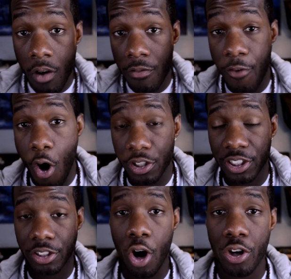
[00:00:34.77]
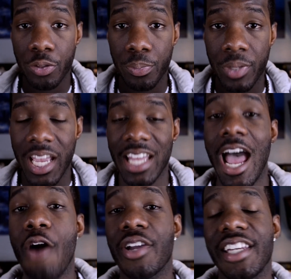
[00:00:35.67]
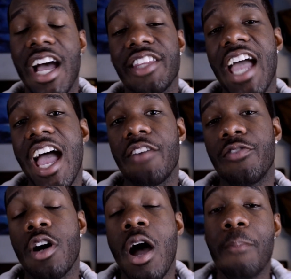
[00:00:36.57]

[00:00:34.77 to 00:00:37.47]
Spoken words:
false stardom and how it can either have a